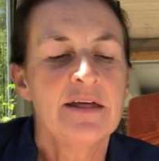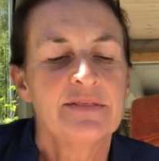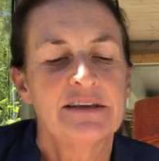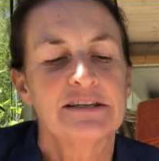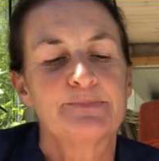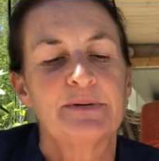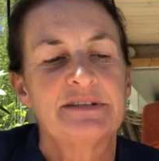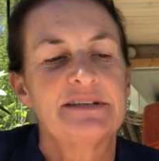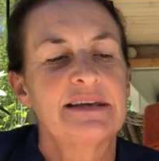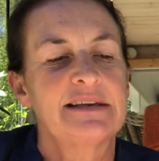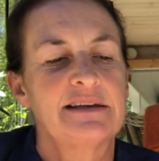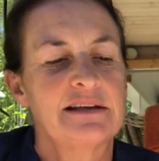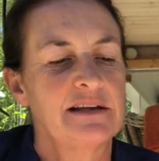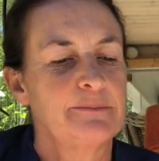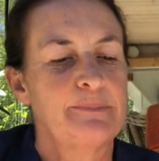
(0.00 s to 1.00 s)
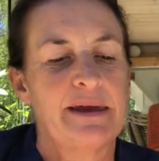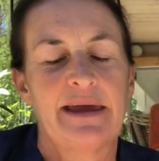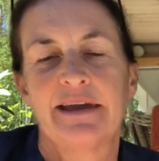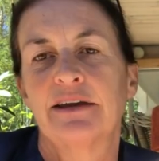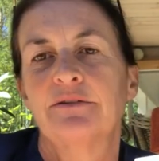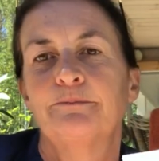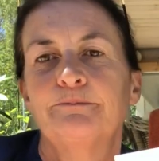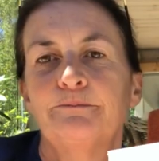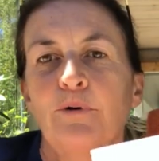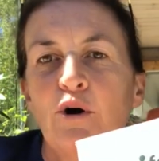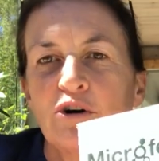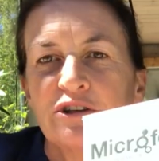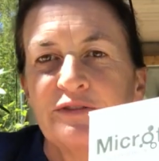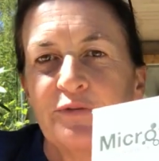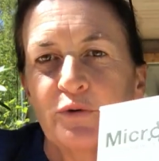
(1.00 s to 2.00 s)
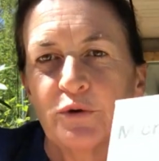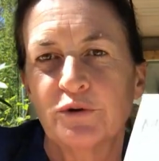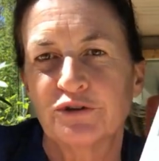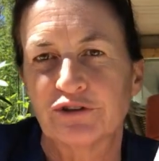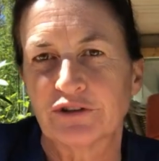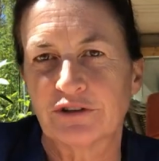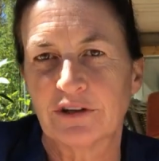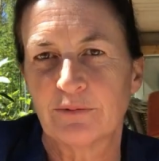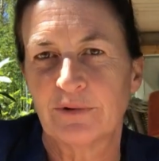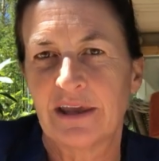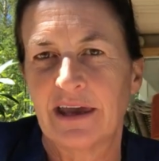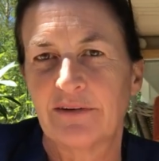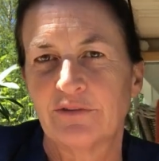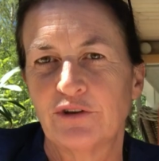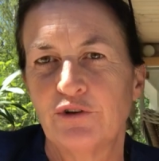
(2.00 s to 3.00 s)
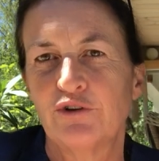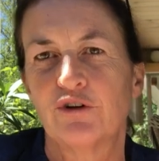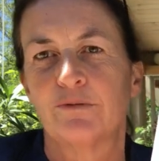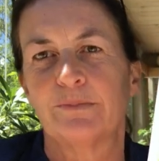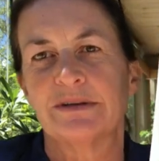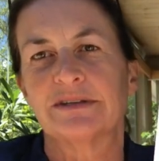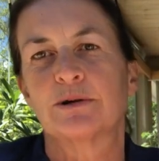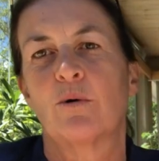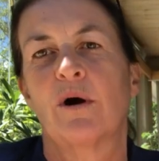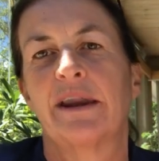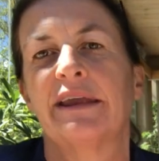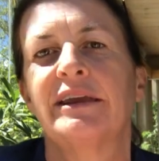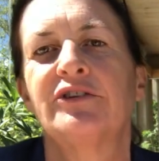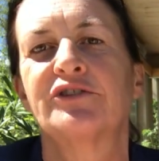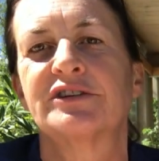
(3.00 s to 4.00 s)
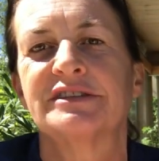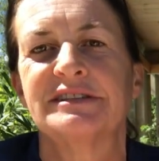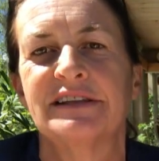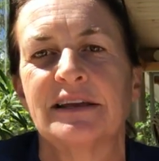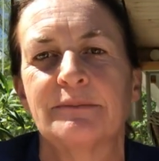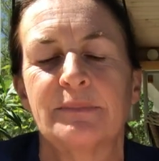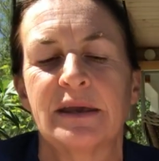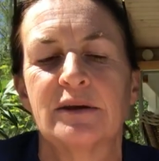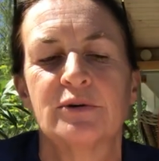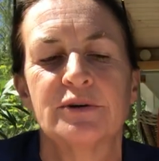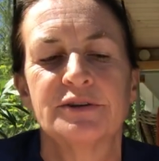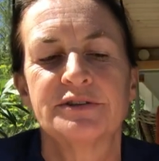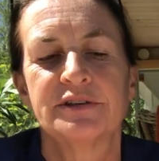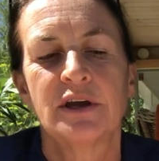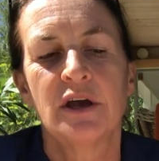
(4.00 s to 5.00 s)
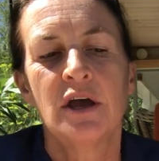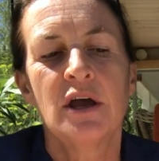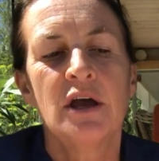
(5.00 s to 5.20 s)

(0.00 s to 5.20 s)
This particular bag and box version that we have in Europe is quite interesting because